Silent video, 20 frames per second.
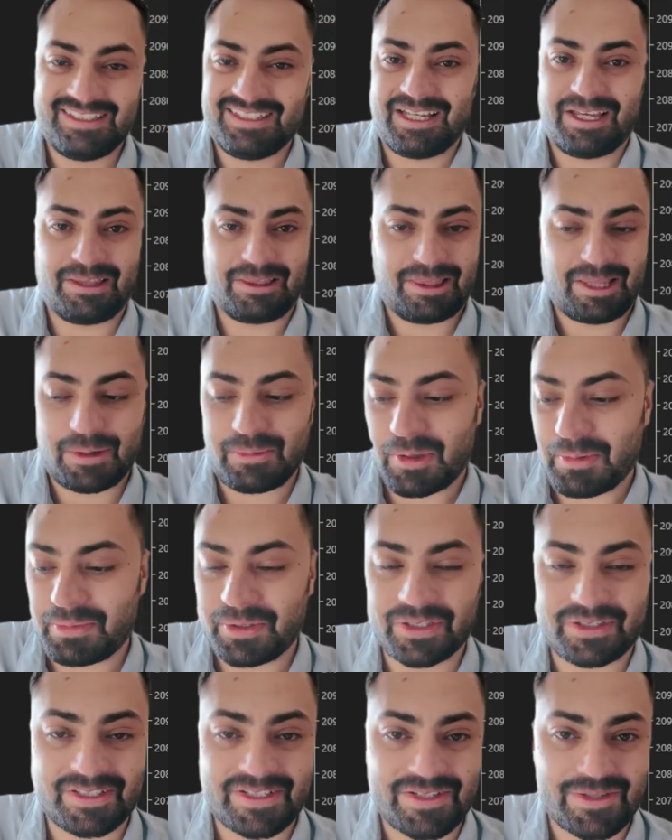Let, let me
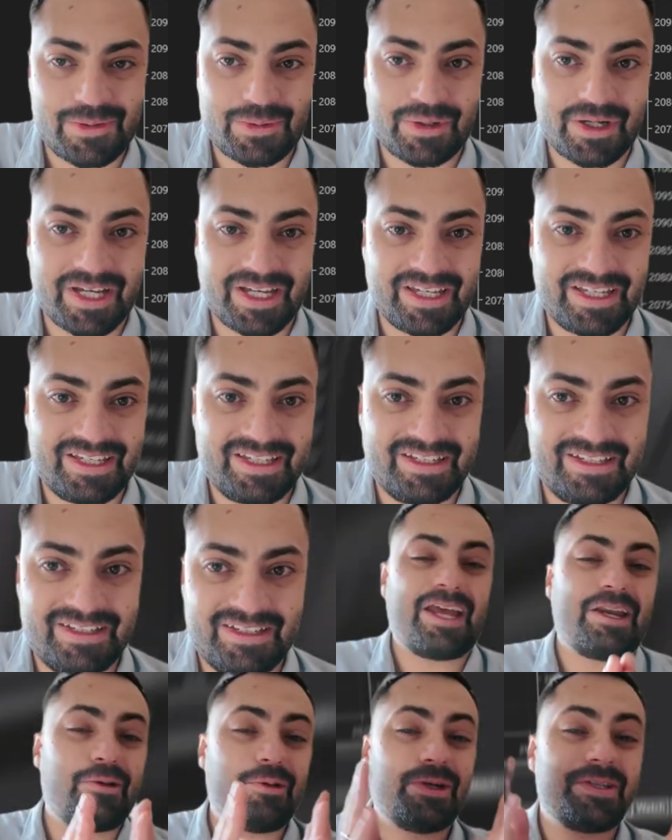put these away.
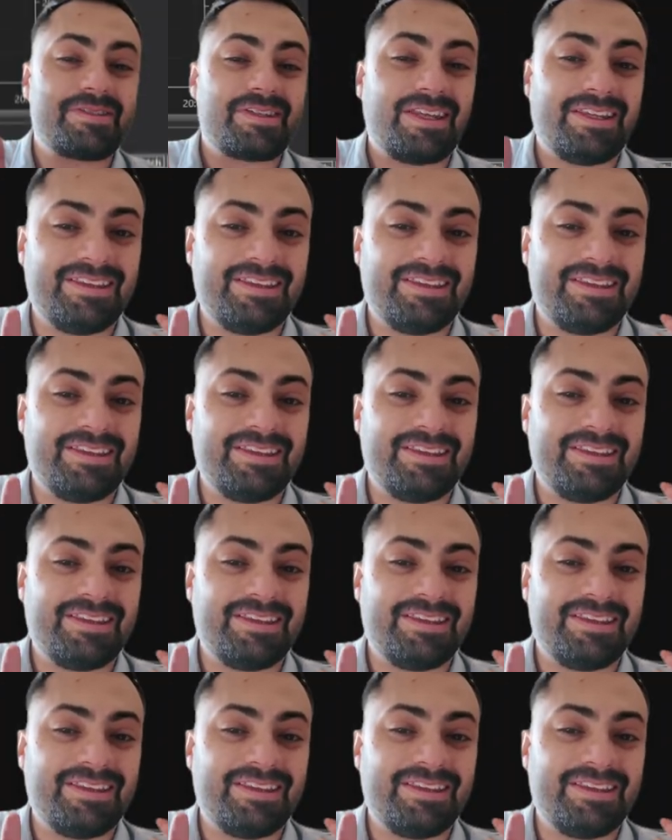Anyways,